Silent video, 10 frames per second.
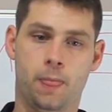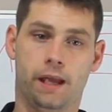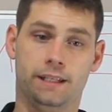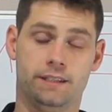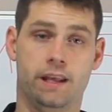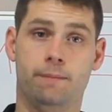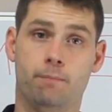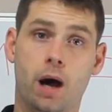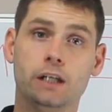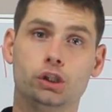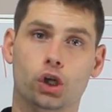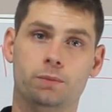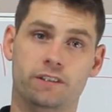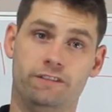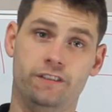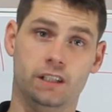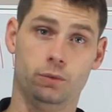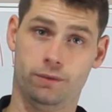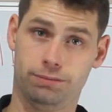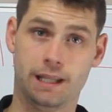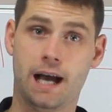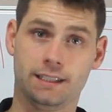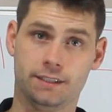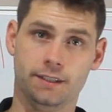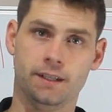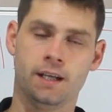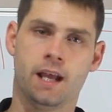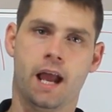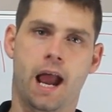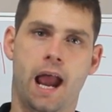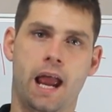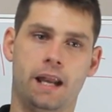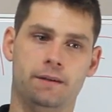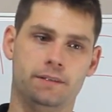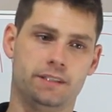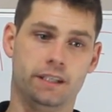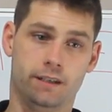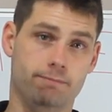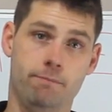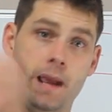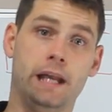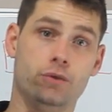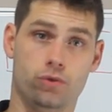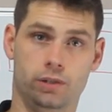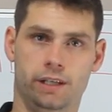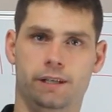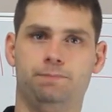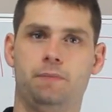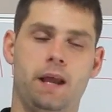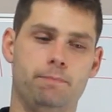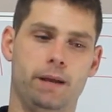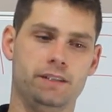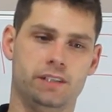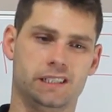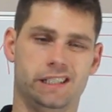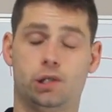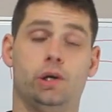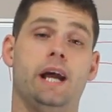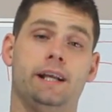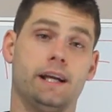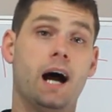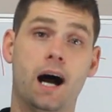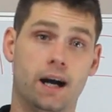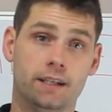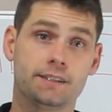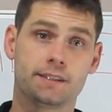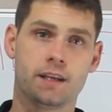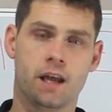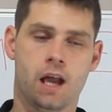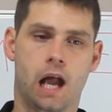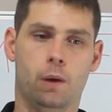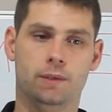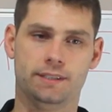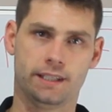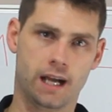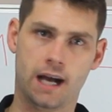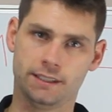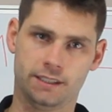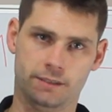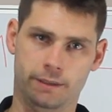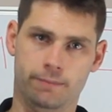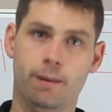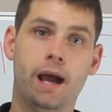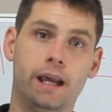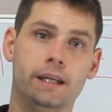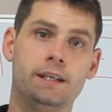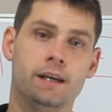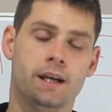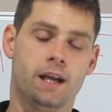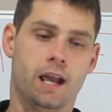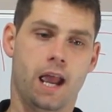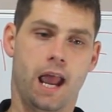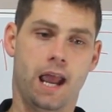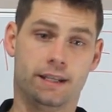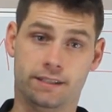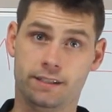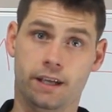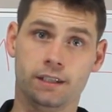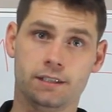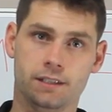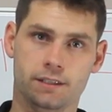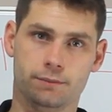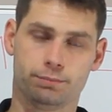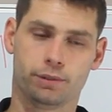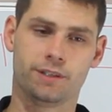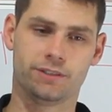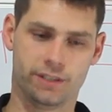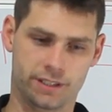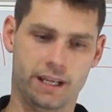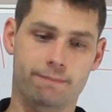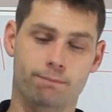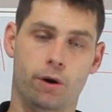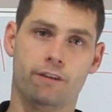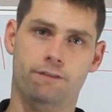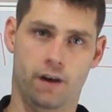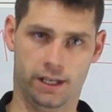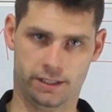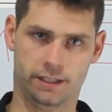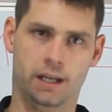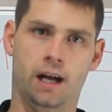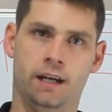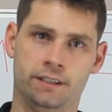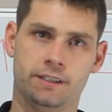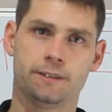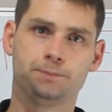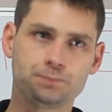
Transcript: it's then my job to fill it with plaster and stick a mandrel in it and basically create a cast. And once the cast has been made and set, the prosthetist then modifies the cast.